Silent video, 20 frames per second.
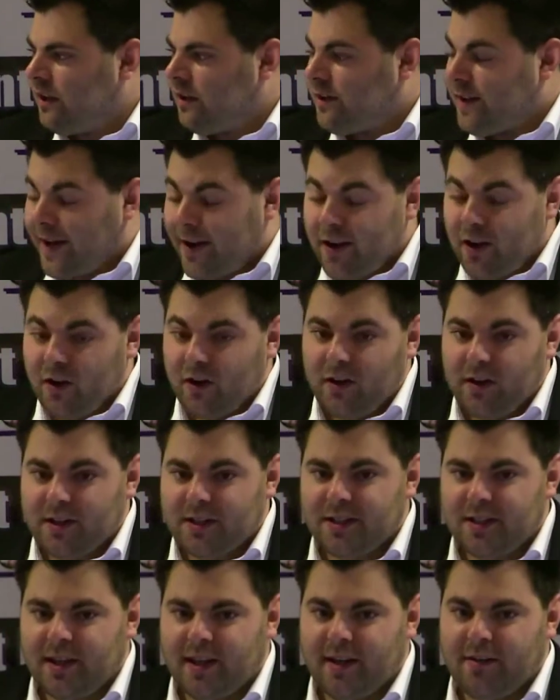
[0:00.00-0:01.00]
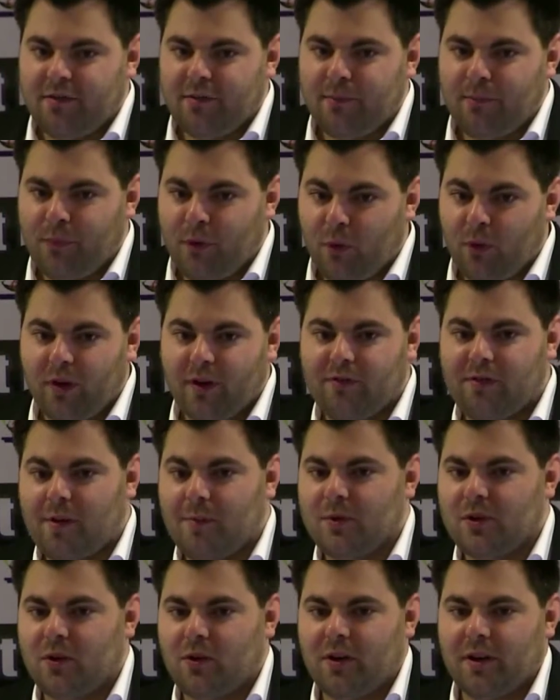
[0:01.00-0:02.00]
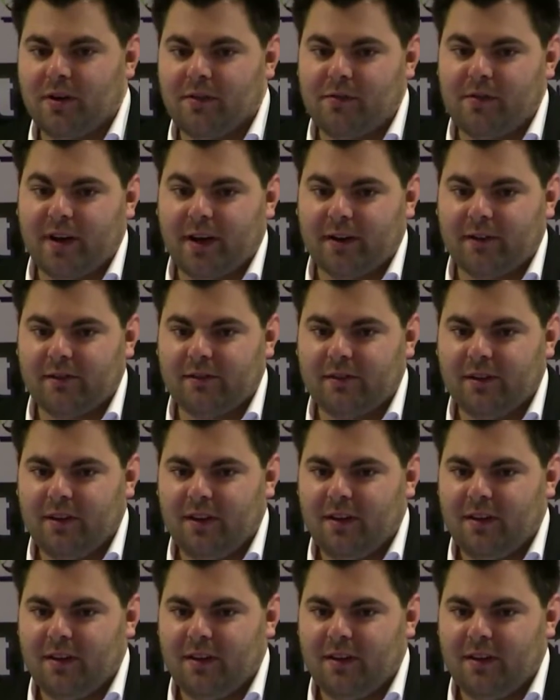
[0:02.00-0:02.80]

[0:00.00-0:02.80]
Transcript: diols have pro-inflammatory effects.